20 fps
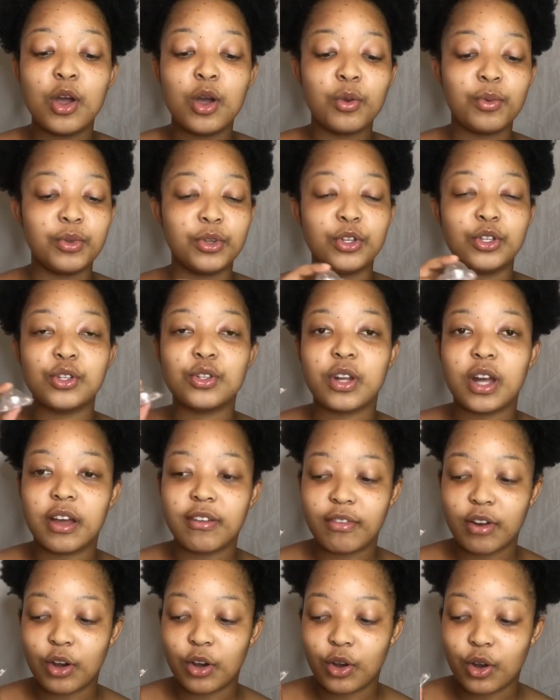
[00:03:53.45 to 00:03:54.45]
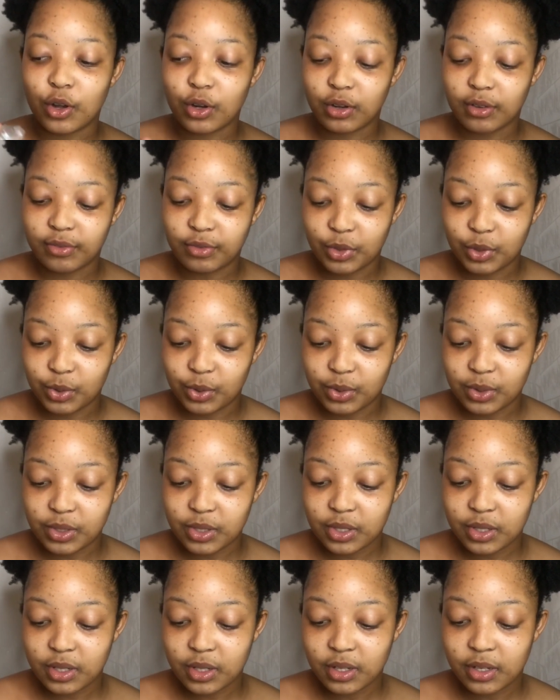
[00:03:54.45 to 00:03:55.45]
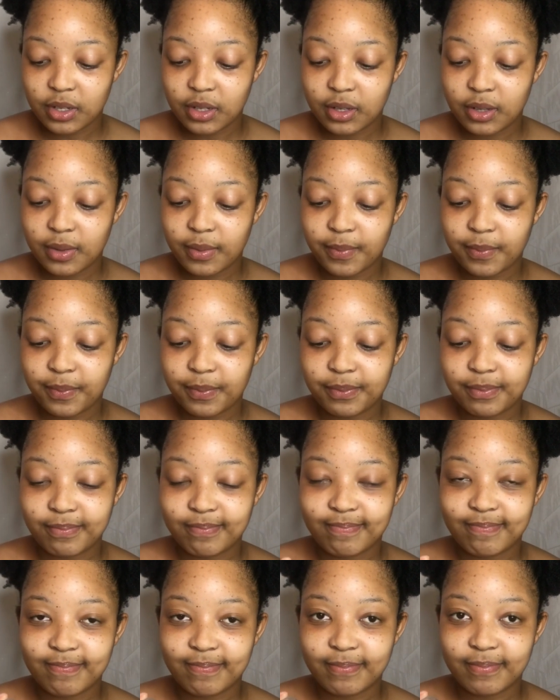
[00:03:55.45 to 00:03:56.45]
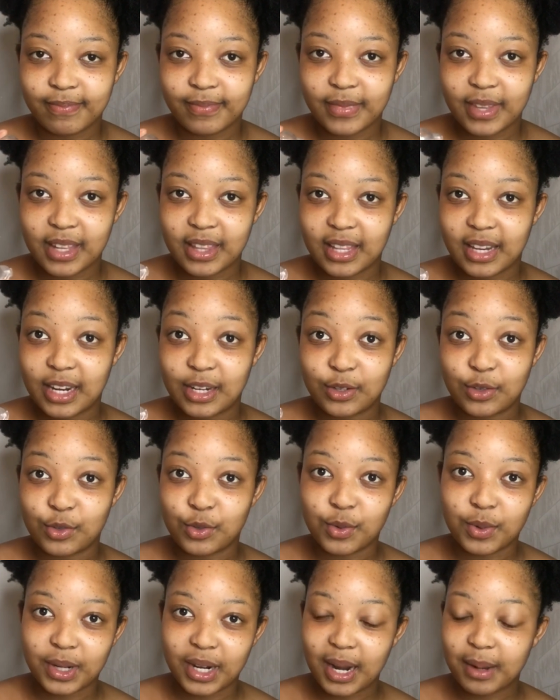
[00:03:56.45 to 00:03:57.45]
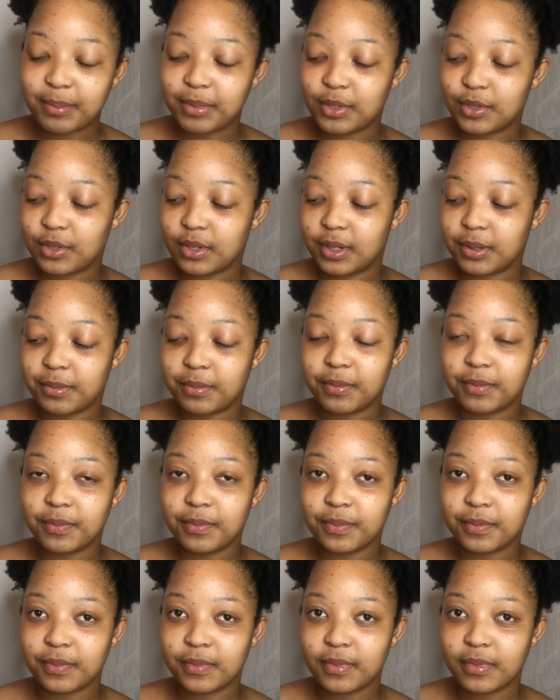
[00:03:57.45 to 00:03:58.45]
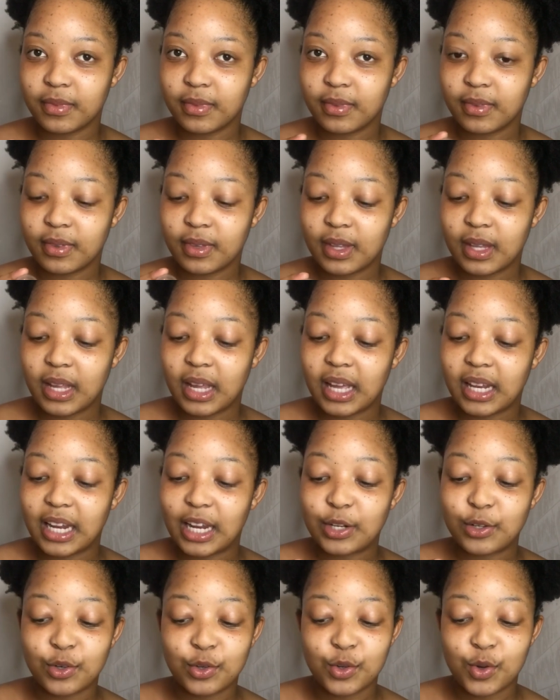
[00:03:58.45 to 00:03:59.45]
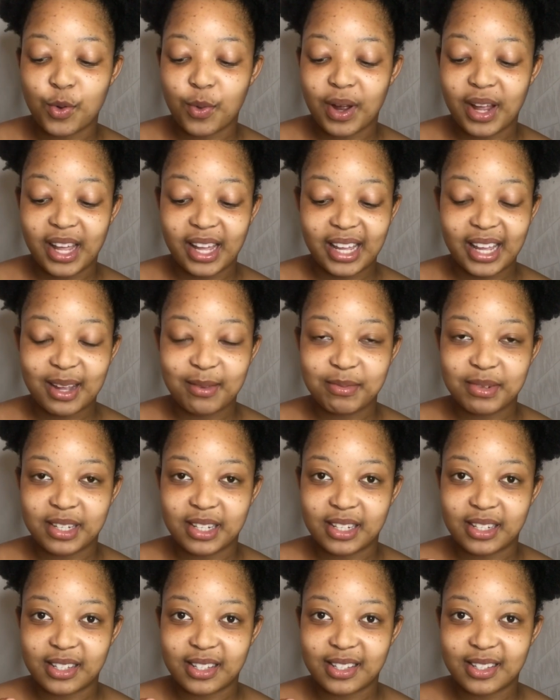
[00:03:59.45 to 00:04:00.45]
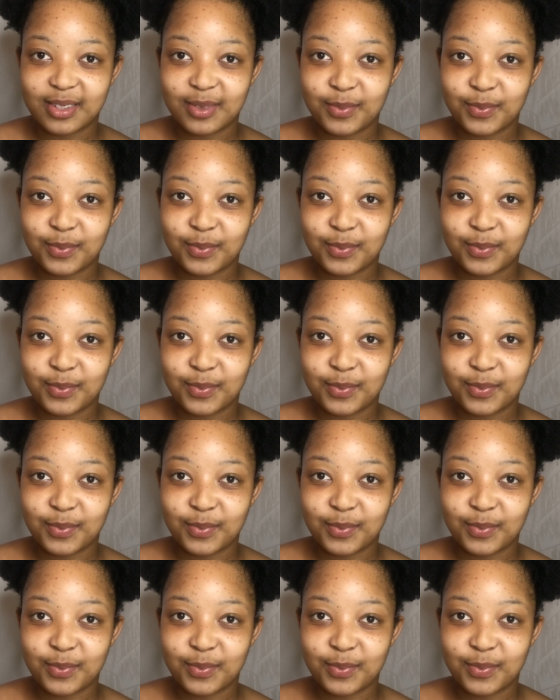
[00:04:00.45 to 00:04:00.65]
We used to have a lot of those, and then I don't know what happened to them. And I don't know why I kept this.